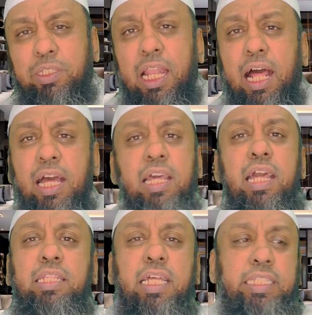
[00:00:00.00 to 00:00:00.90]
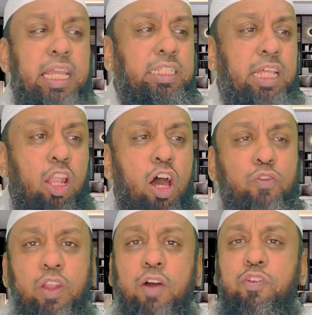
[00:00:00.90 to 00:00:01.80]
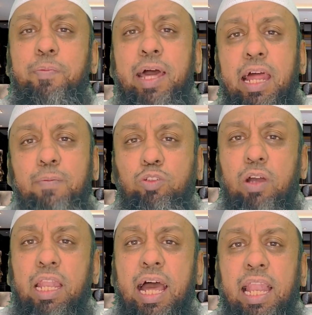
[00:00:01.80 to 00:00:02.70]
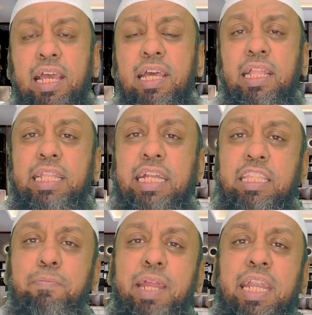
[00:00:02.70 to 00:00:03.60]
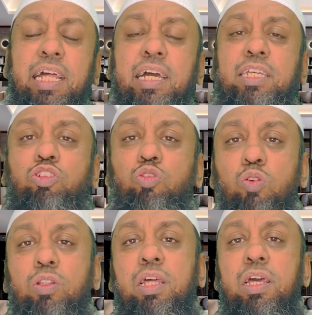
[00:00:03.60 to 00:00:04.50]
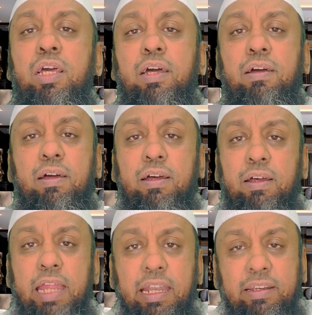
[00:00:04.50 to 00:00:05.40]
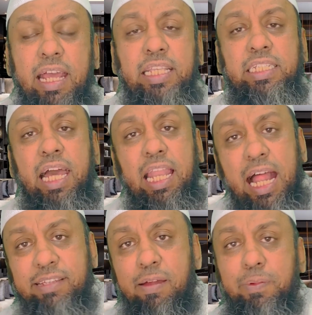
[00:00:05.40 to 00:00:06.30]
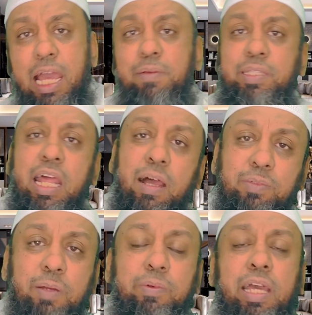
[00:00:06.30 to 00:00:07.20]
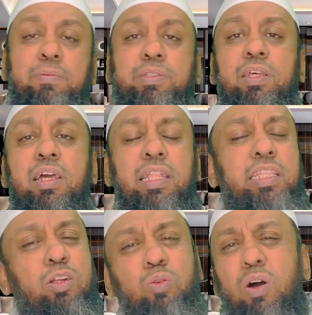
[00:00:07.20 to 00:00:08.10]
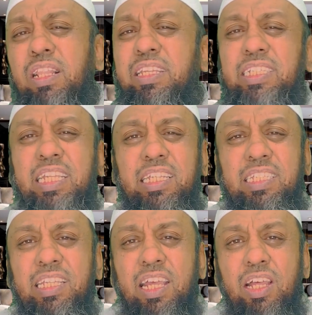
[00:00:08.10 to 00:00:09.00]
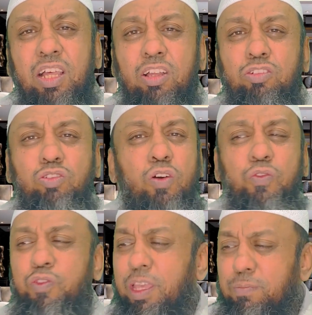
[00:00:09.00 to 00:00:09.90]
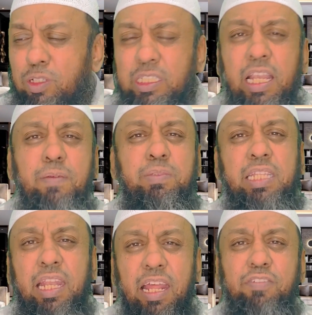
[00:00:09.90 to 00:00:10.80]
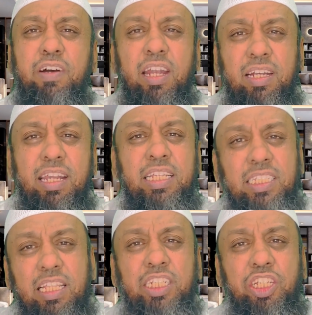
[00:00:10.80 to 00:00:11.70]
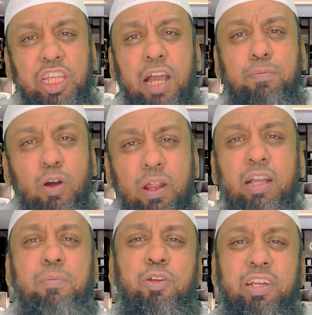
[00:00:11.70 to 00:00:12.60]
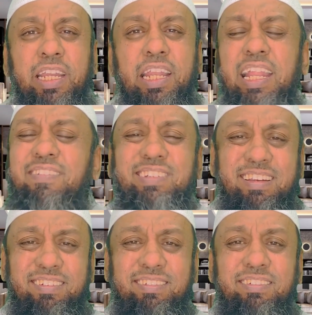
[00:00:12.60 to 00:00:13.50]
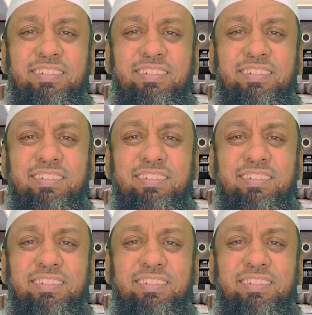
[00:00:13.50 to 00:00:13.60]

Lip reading: times salah. They change the law of Allah from haram to halal, that they made a sood, interest, halal sometimes, haram sometimes. They do all these things. So we Muslims never trust the Shia Bohra community, never.